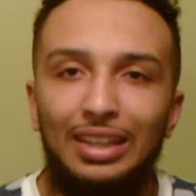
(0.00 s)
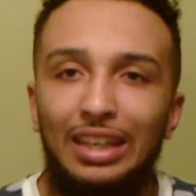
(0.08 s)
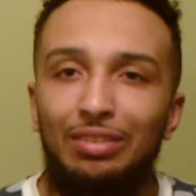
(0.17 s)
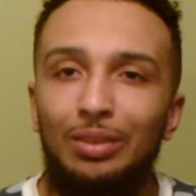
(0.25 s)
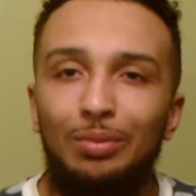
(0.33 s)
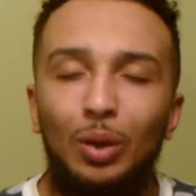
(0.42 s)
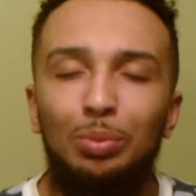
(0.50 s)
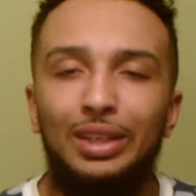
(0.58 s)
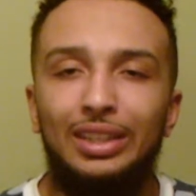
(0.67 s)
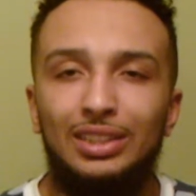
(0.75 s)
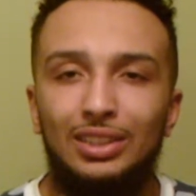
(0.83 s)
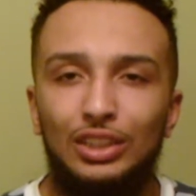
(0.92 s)
give him
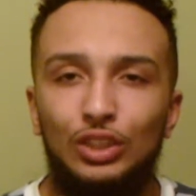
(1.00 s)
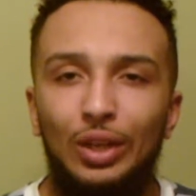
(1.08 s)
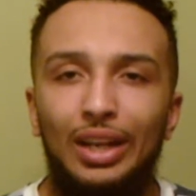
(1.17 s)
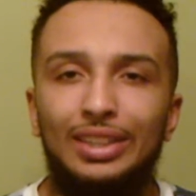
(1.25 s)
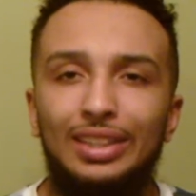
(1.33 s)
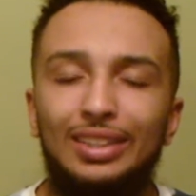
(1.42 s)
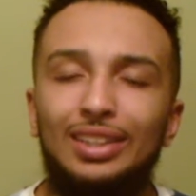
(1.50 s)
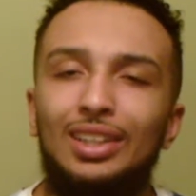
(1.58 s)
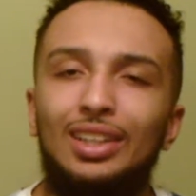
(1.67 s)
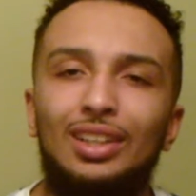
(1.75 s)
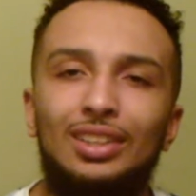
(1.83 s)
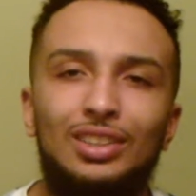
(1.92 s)
openings in the striking.
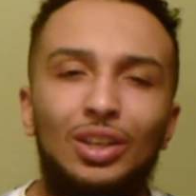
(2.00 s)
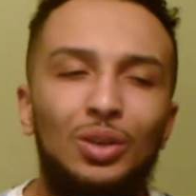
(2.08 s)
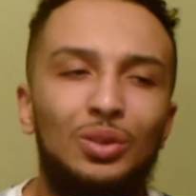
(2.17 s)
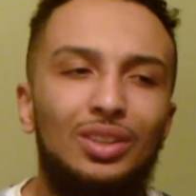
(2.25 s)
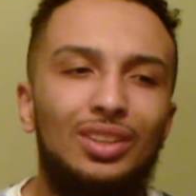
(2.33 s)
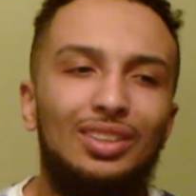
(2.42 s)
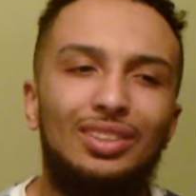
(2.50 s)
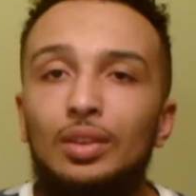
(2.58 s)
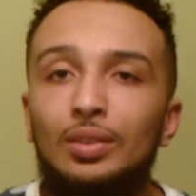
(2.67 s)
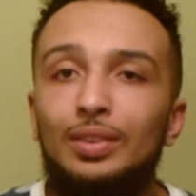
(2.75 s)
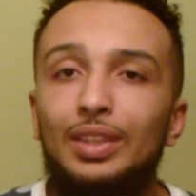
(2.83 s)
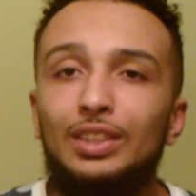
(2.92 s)
So
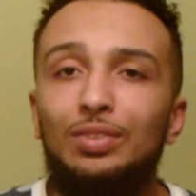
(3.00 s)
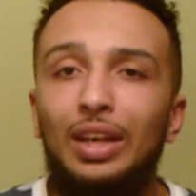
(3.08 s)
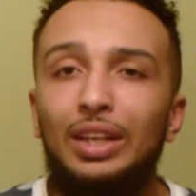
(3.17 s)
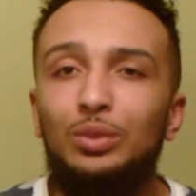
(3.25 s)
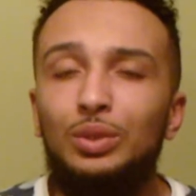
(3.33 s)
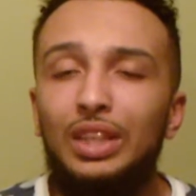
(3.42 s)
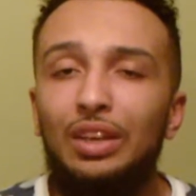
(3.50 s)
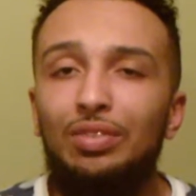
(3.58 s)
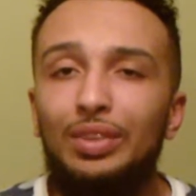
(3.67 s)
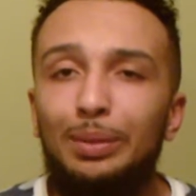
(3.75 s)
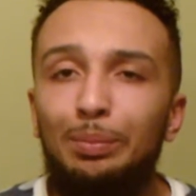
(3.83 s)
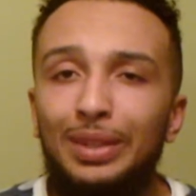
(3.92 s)
this fight will
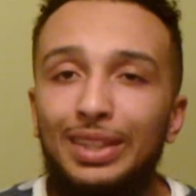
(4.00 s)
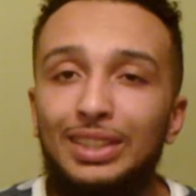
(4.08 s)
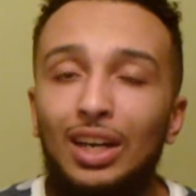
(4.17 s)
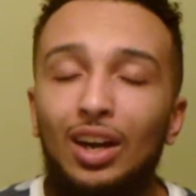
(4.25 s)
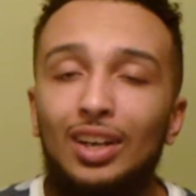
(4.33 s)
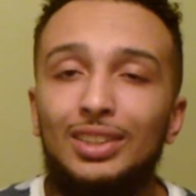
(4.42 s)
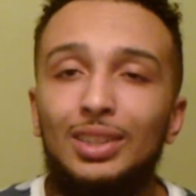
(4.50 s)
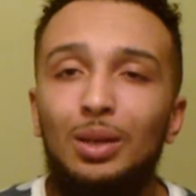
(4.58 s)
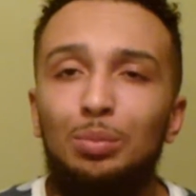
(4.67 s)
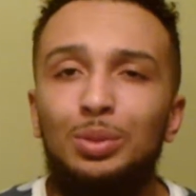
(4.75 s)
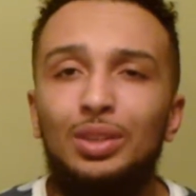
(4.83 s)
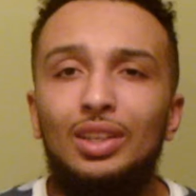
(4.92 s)
definitely be a
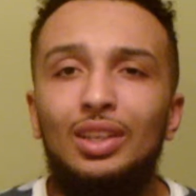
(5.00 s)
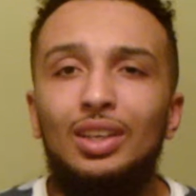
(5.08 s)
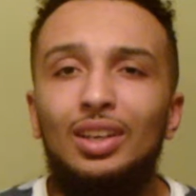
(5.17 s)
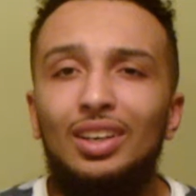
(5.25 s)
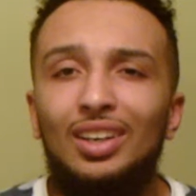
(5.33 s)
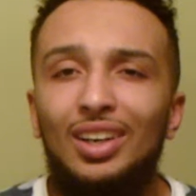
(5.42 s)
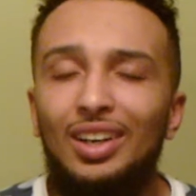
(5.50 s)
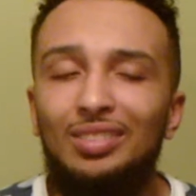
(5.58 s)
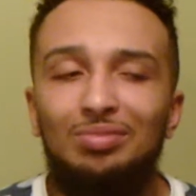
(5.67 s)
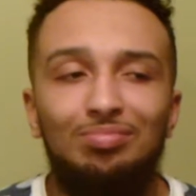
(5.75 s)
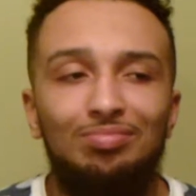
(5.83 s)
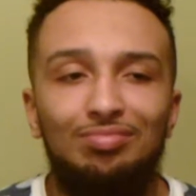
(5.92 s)
toss-up.
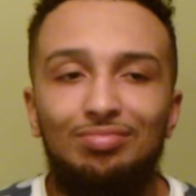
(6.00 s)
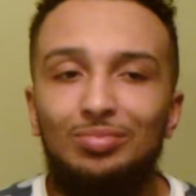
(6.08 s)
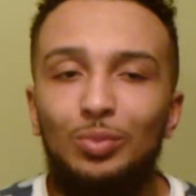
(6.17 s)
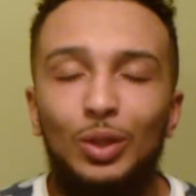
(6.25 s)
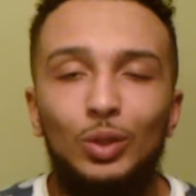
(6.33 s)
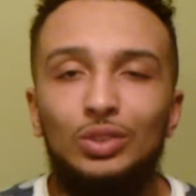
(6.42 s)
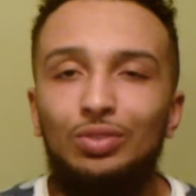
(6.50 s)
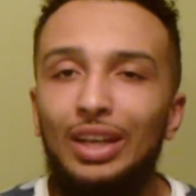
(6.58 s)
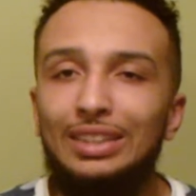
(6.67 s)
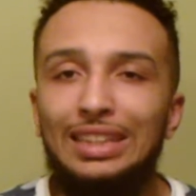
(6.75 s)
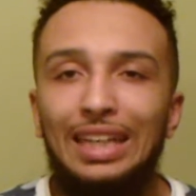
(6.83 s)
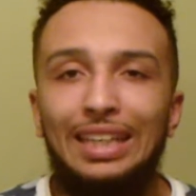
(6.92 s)
One of those
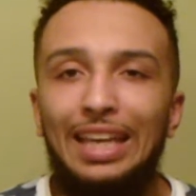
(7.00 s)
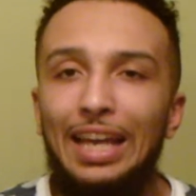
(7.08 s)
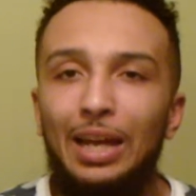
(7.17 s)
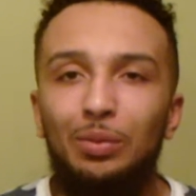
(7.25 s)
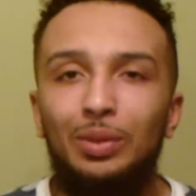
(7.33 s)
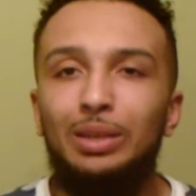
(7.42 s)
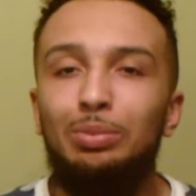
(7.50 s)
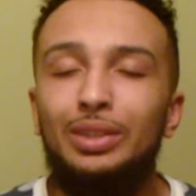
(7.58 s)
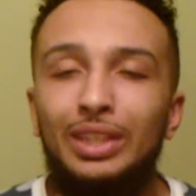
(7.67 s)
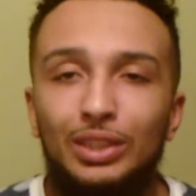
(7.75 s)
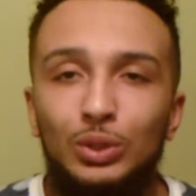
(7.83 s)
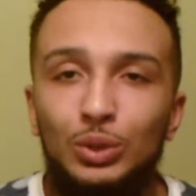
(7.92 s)
fights that I can't really
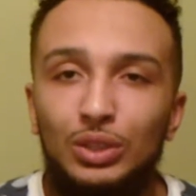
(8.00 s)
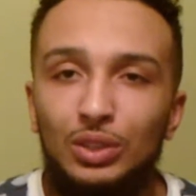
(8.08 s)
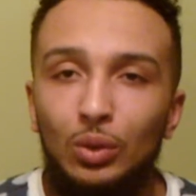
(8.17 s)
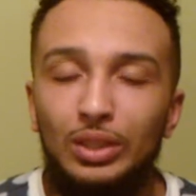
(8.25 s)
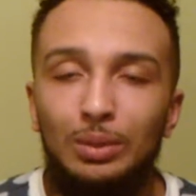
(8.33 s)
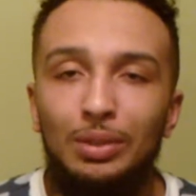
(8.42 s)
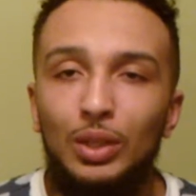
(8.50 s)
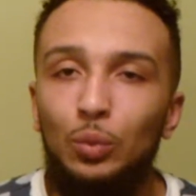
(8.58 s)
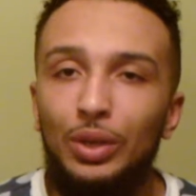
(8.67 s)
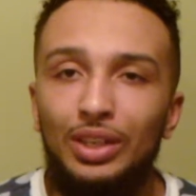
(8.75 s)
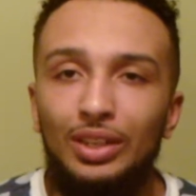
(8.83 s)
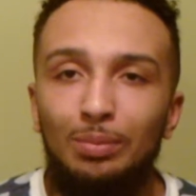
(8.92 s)
predict who's going to be the
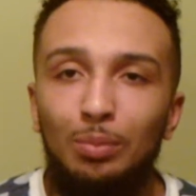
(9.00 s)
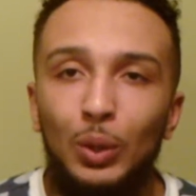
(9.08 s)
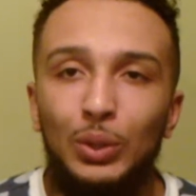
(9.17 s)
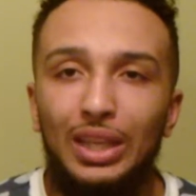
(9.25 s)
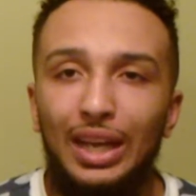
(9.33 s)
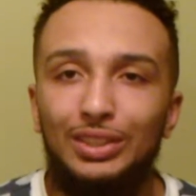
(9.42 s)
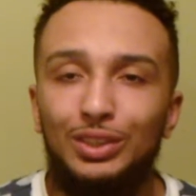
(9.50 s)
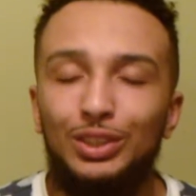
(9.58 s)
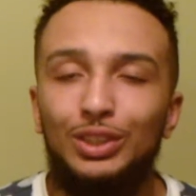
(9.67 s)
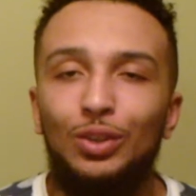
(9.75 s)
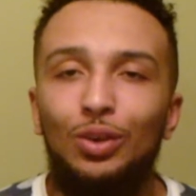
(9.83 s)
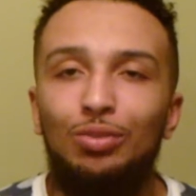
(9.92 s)
winner. Both guys are
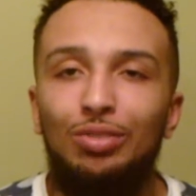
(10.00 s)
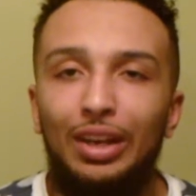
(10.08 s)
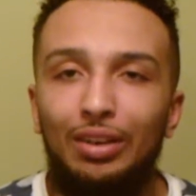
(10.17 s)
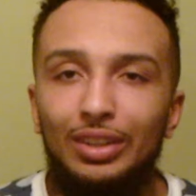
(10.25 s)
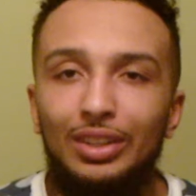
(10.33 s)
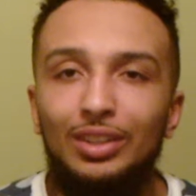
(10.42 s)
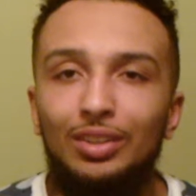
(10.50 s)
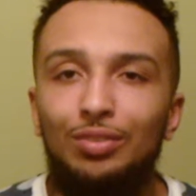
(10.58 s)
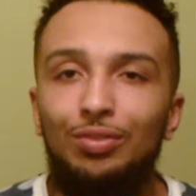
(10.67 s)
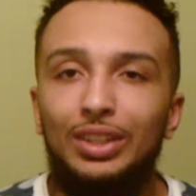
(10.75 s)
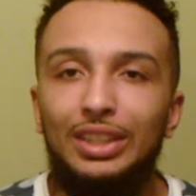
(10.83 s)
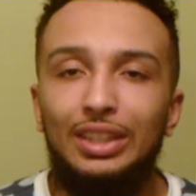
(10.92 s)
so very
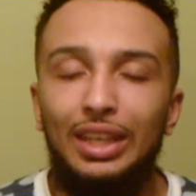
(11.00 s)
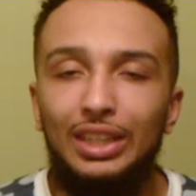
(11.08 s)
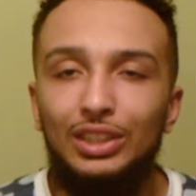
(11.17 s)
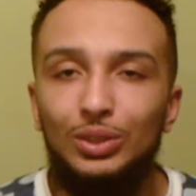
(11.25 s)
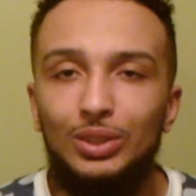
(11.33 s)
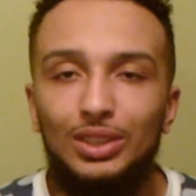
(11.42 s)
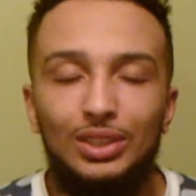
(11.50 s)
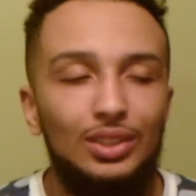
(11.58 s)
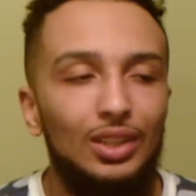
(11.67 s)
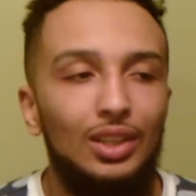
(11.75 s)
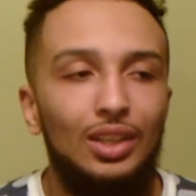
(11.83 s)
freaking dangerous.